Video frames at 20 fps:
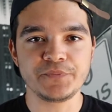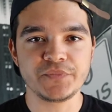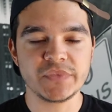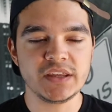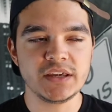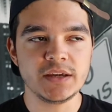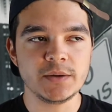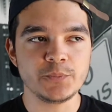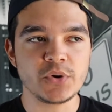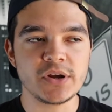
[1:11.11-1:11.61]

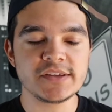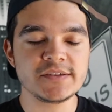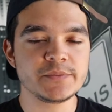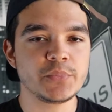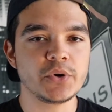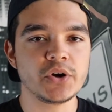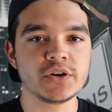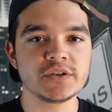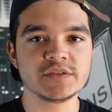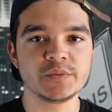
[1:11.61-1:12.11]
The present
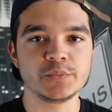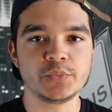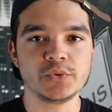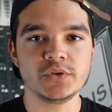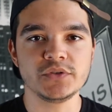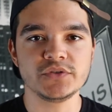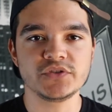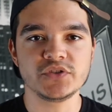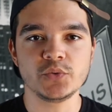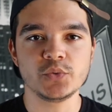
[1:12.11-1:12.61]

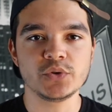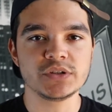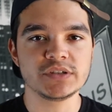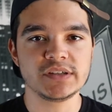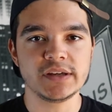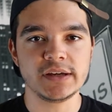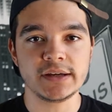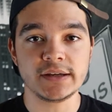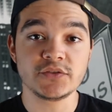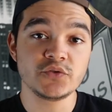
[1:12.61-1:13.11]
participle, so words
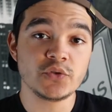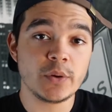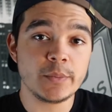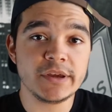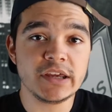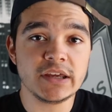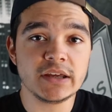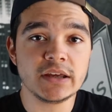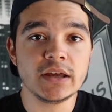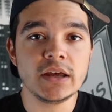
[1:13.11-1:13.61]
like
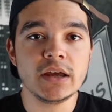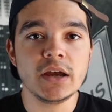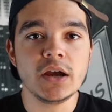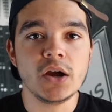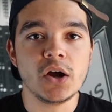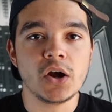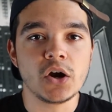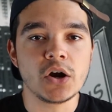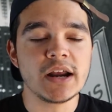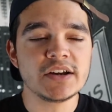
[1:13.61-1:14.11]
swimming,
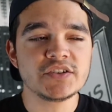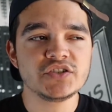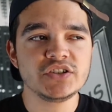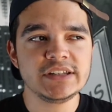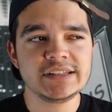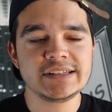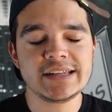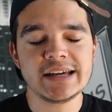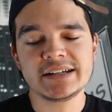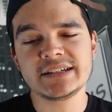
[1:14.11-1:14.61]
are
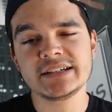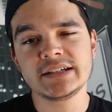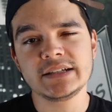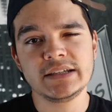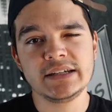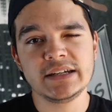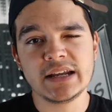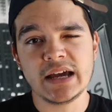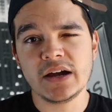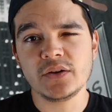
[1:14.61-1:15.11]
actually
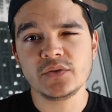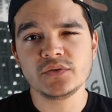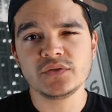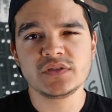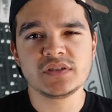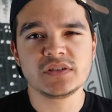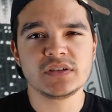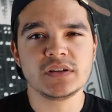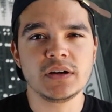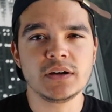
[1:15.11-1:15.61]
technically nouns.